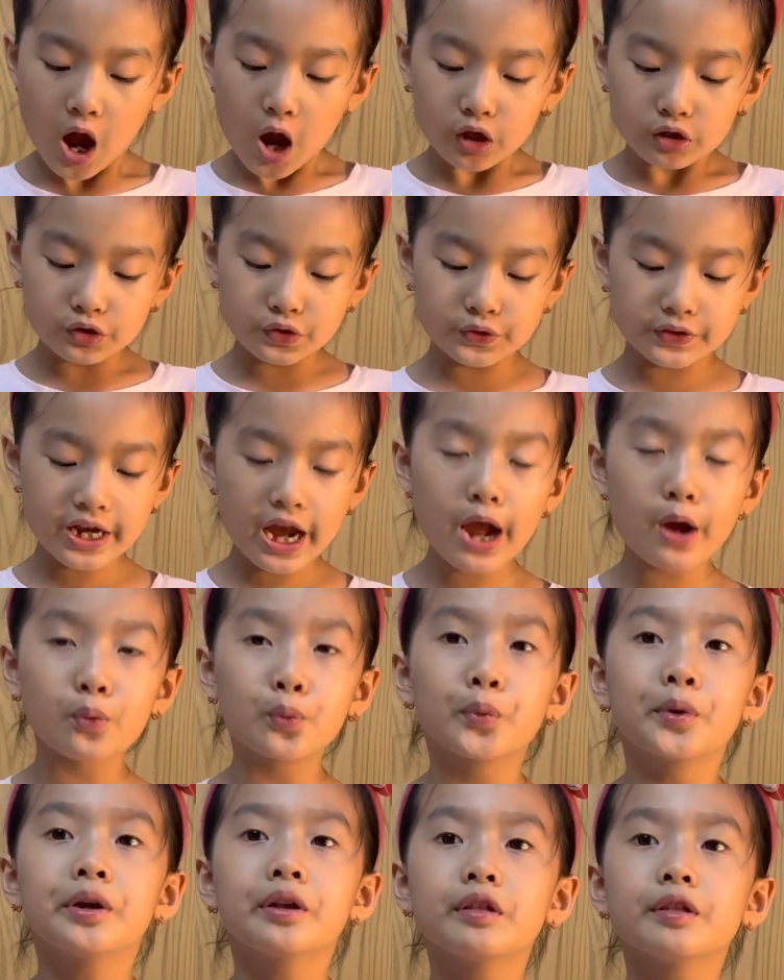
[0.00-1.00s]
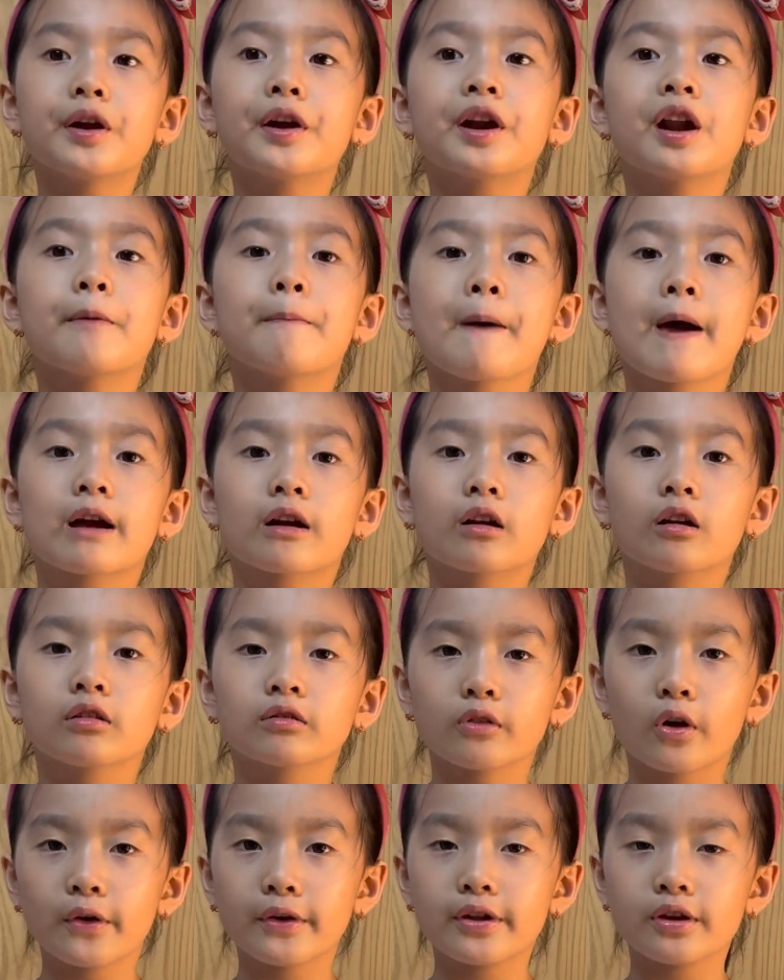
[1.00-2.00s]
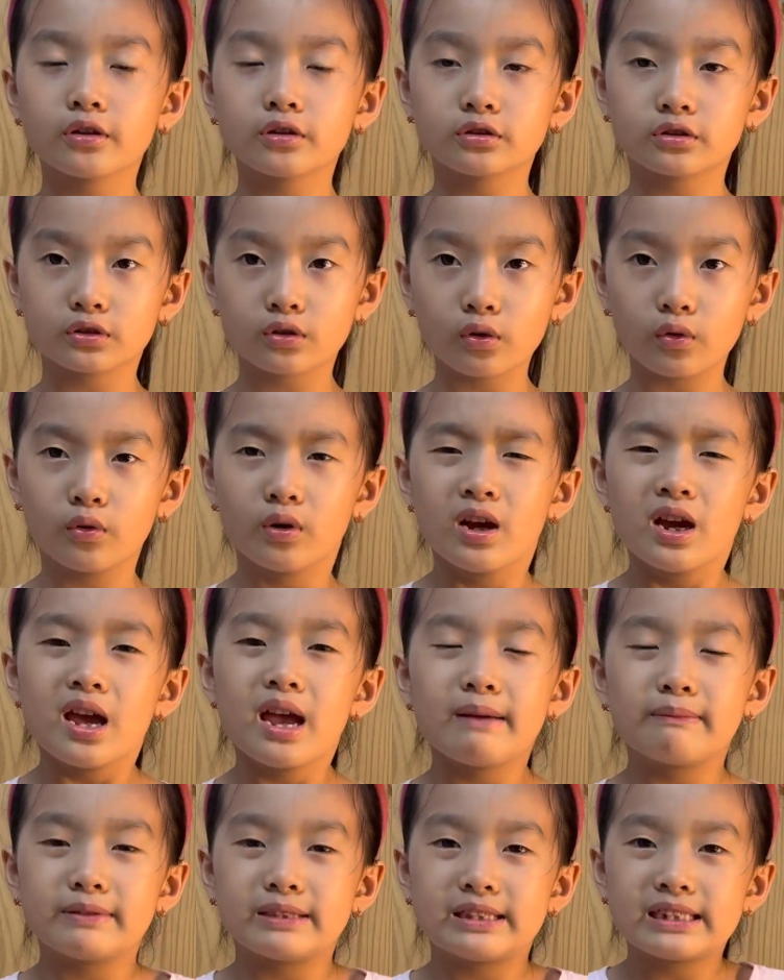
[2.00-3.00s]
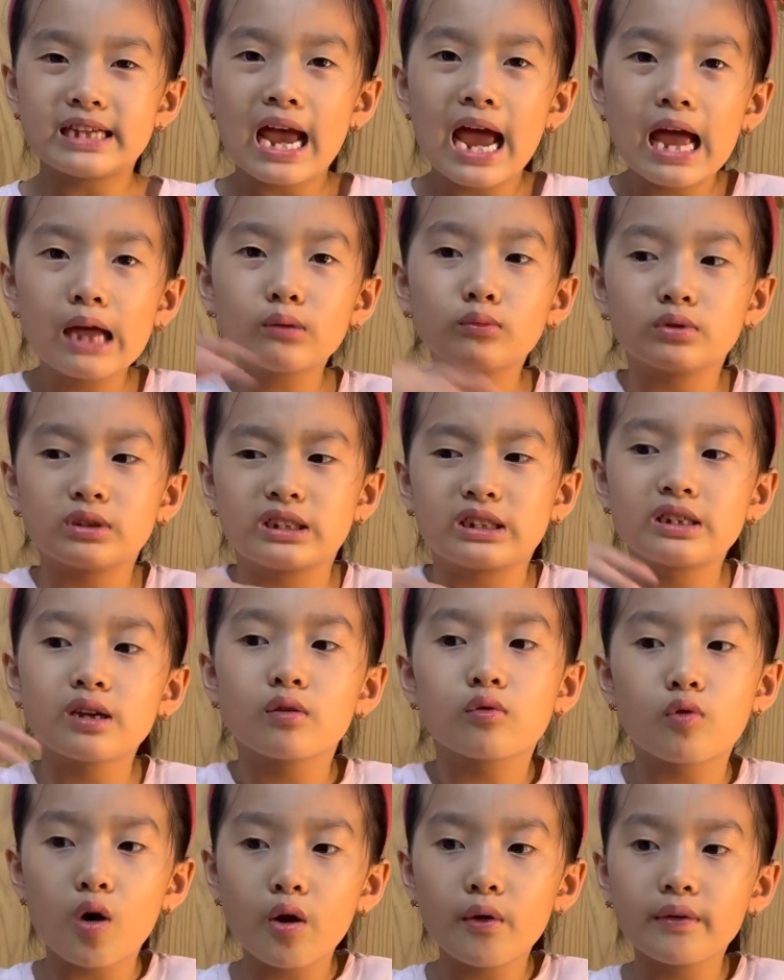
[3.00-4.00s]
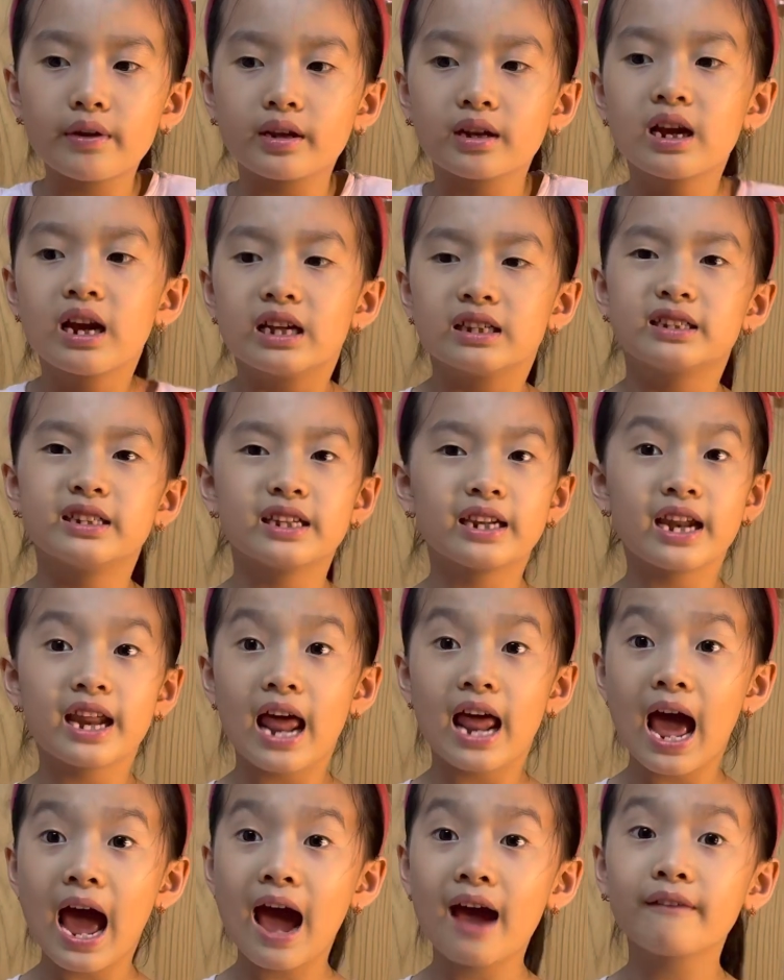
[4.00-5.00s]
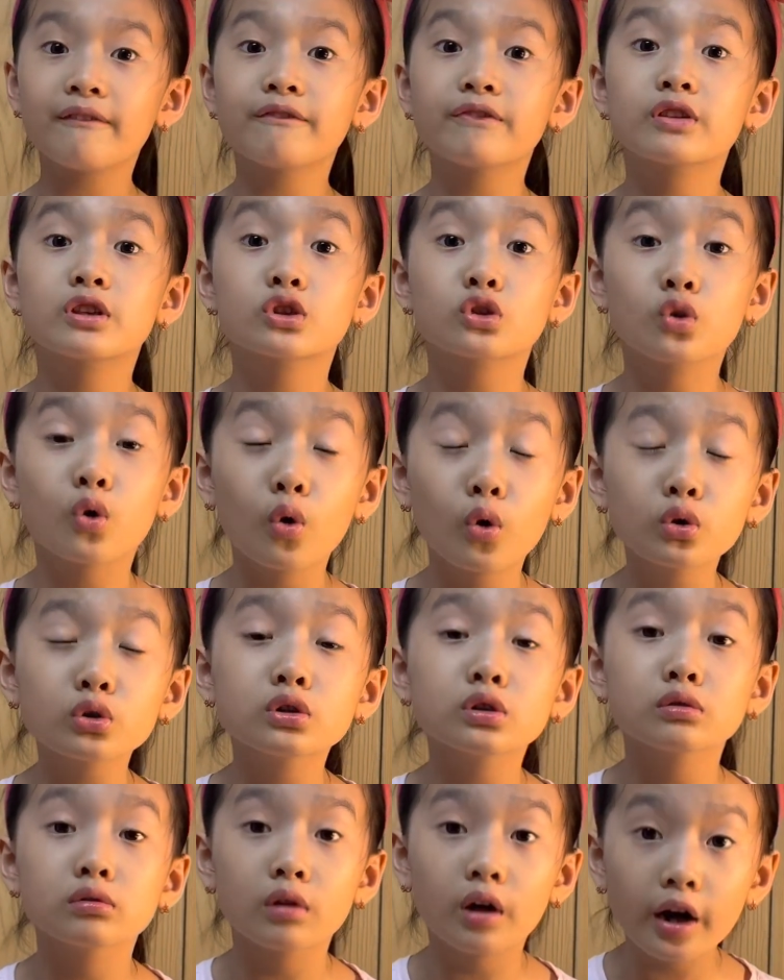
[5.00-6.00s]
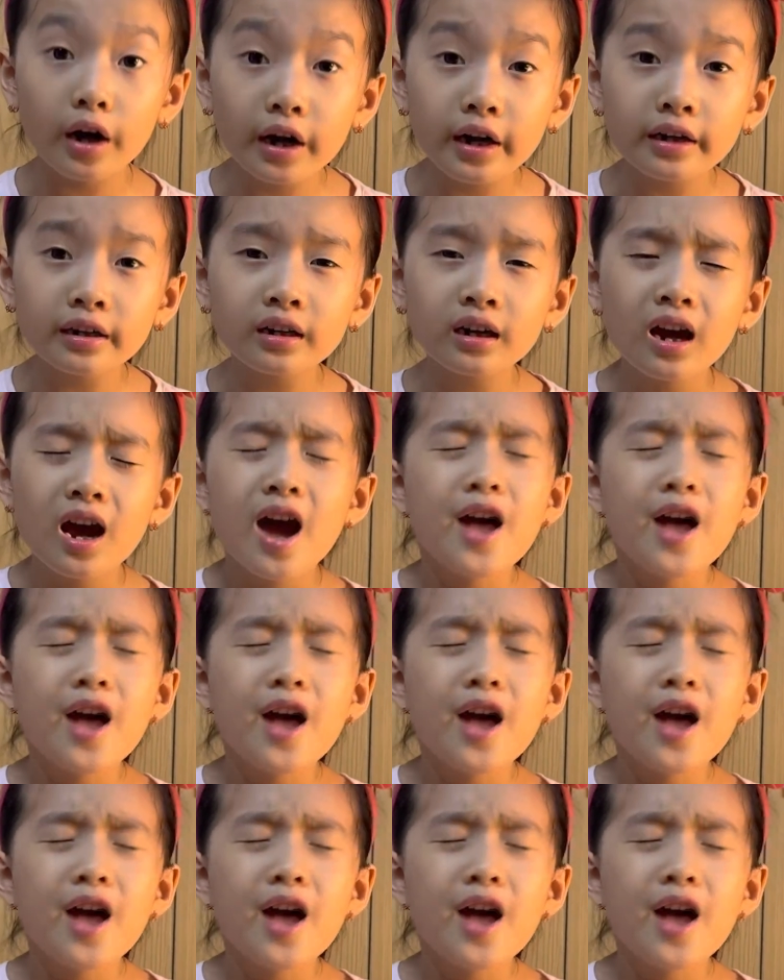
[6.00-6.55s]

Today we learned about colonial school. If a town was still growing, did it have school to learn?